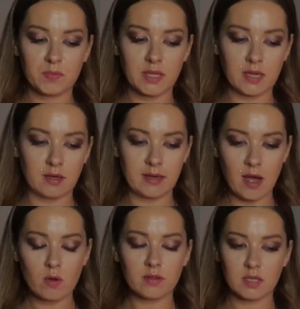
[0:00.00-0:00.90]
Like
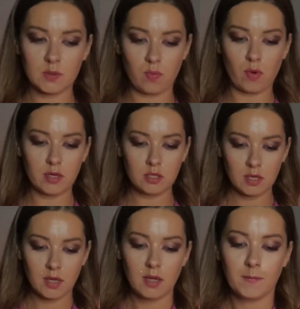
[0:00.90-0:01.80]
now at this point,
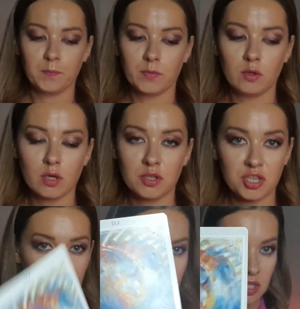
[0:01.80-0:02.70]
you can
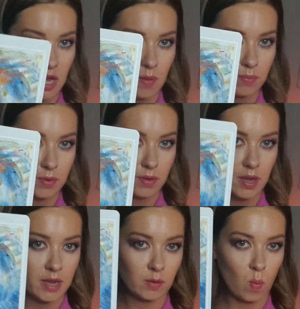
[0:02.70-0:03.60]
just stop
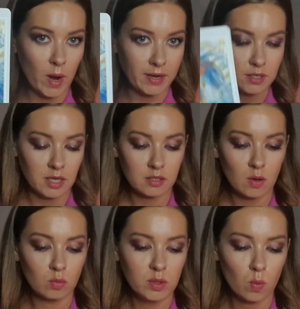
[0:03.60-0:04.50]
and wait and
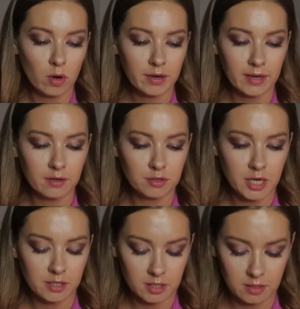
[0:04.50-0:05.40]
only work
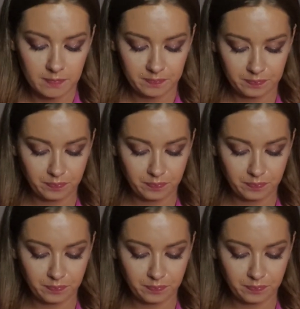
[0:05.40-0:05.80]
energetically.